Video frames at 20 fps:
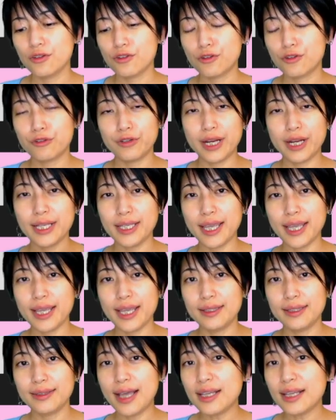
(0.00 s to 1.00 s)
create
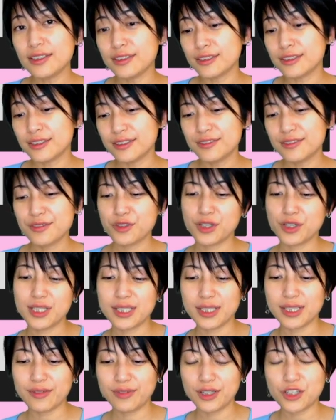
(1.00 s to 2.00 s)
another
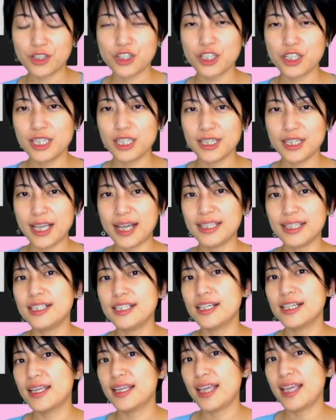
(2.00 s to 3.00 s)
translate function that
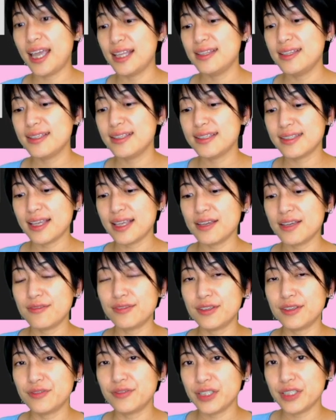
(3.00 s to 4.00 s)
again say
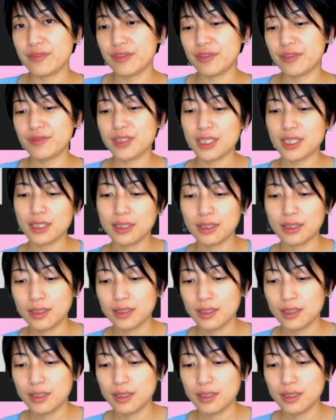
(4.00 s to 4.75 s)
50-50?